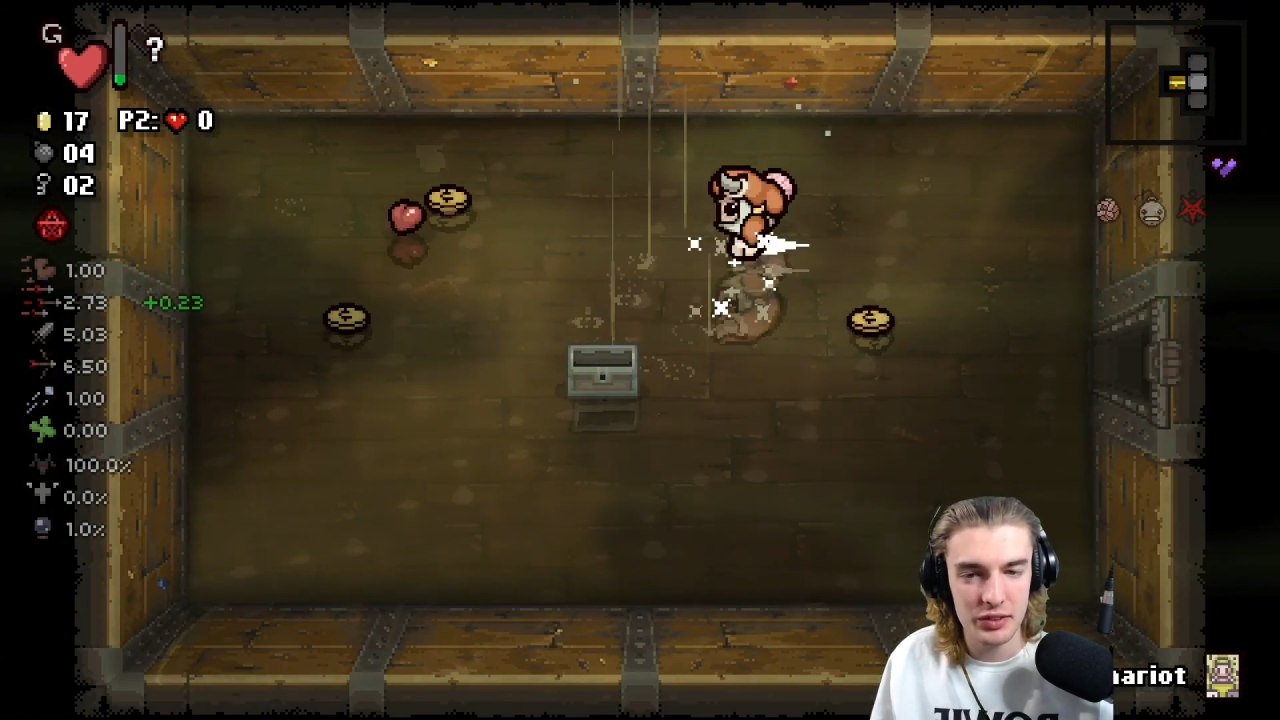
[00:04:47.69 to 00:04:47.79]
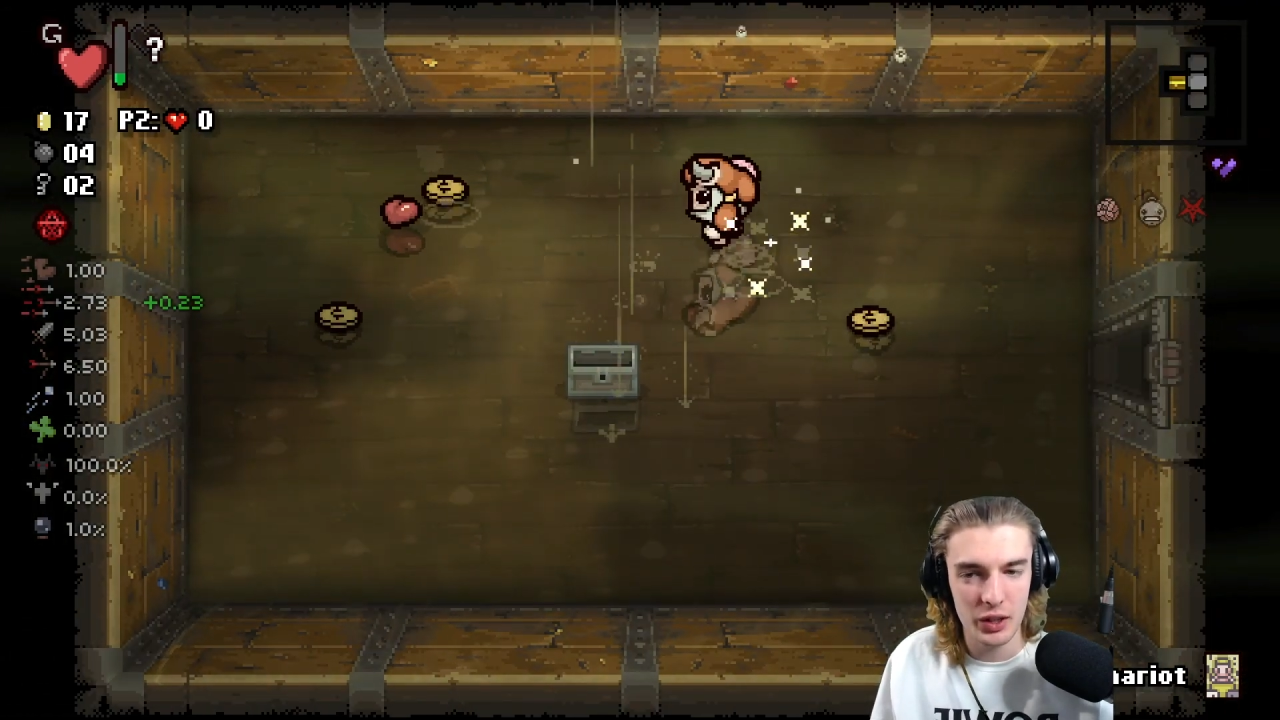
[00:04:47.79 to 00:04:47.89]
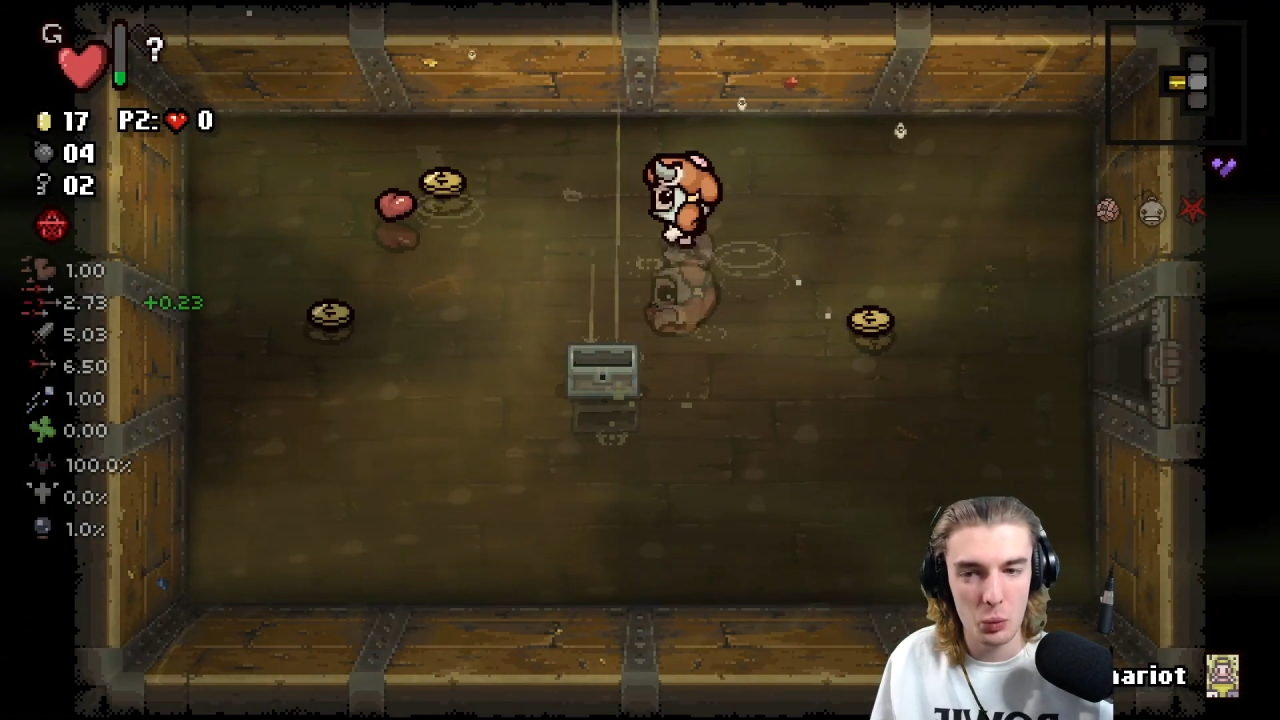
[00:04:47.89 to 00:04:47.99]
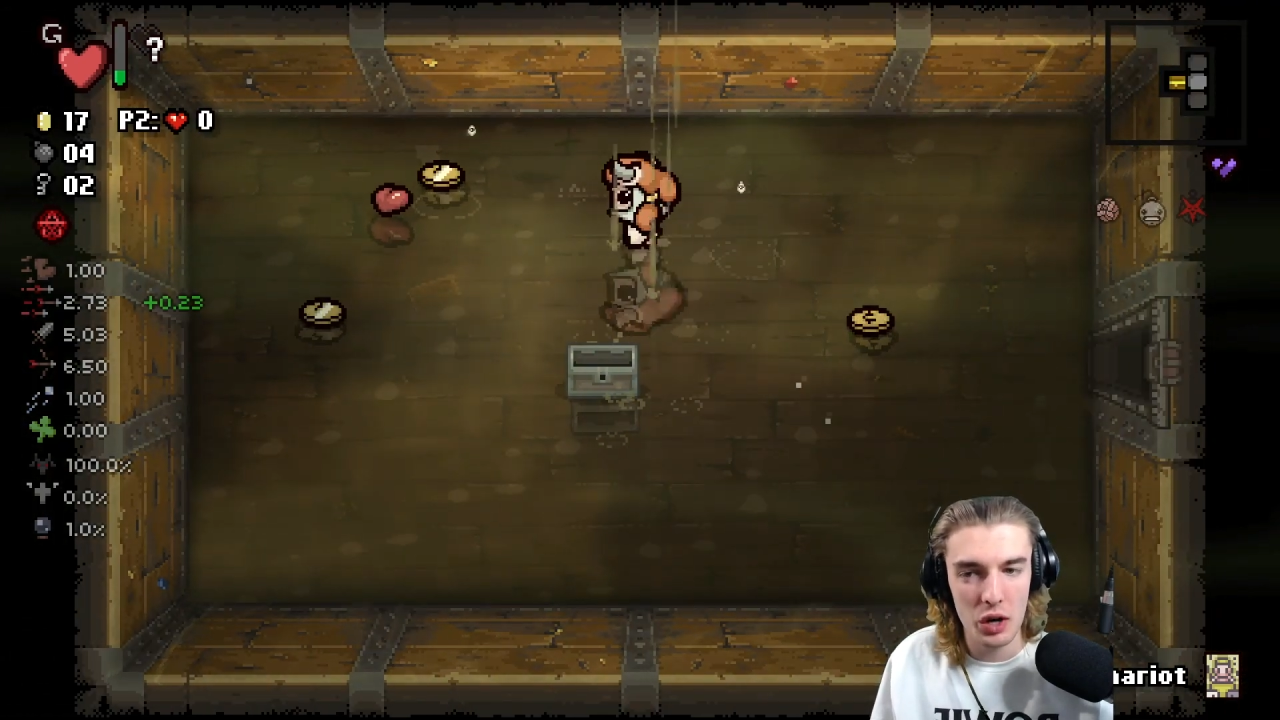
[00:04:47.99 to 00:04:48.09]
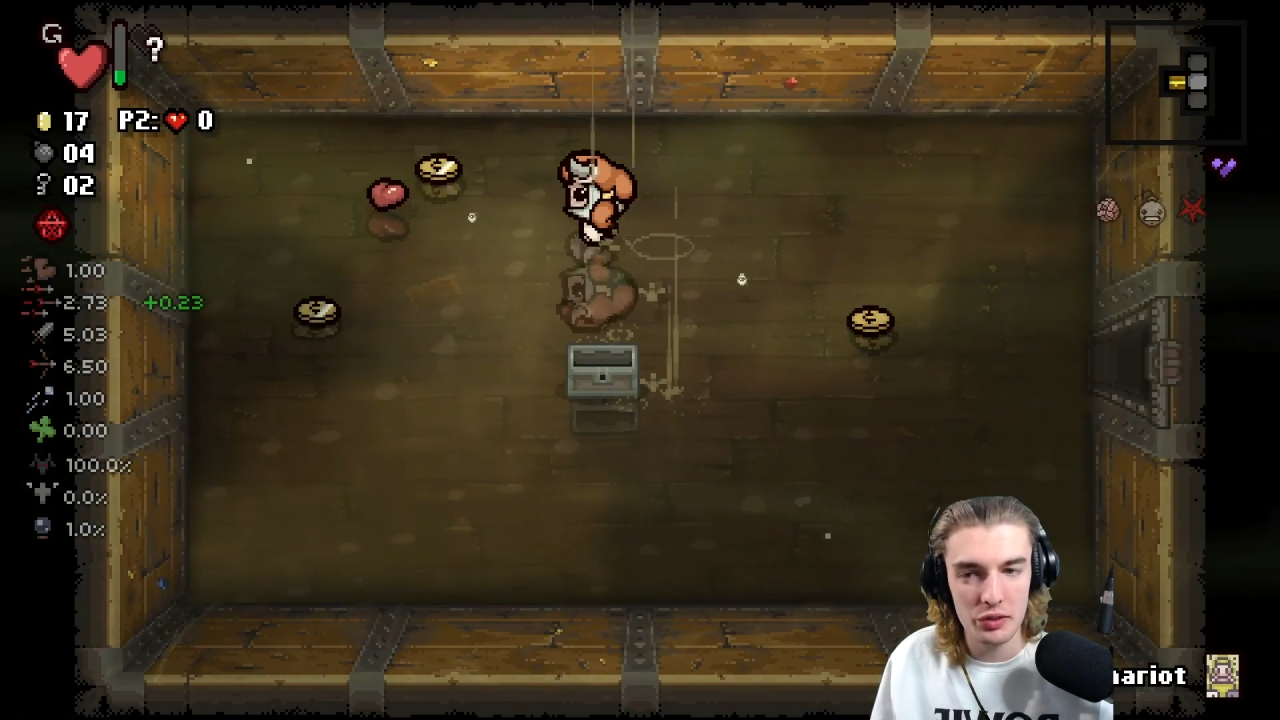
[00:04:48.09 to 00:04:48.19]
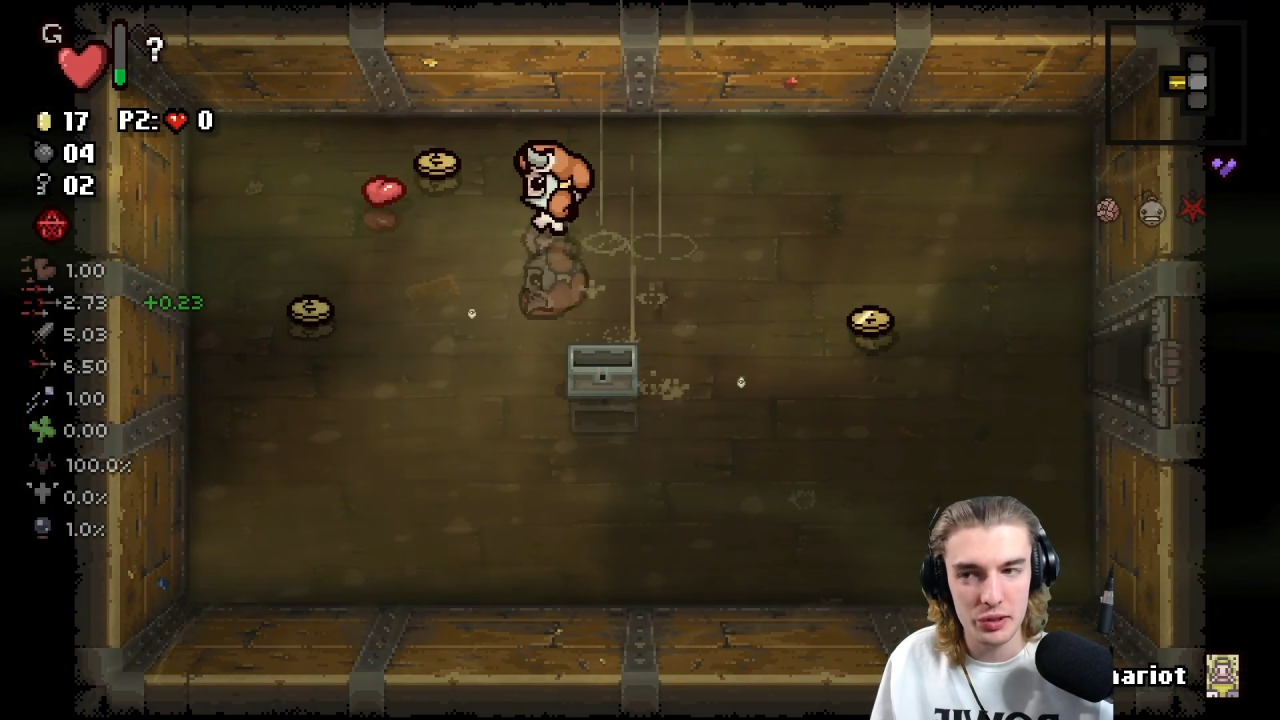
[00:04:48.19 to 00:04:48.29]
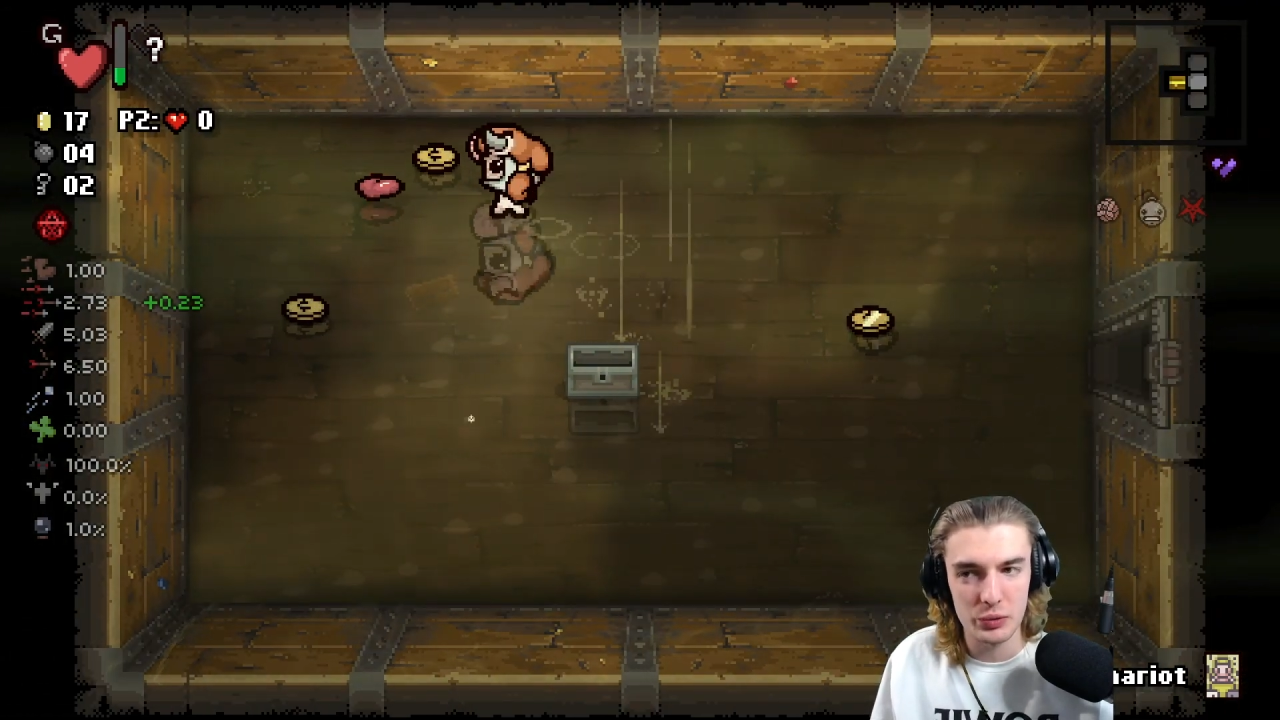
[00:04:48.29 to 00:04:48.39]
like once a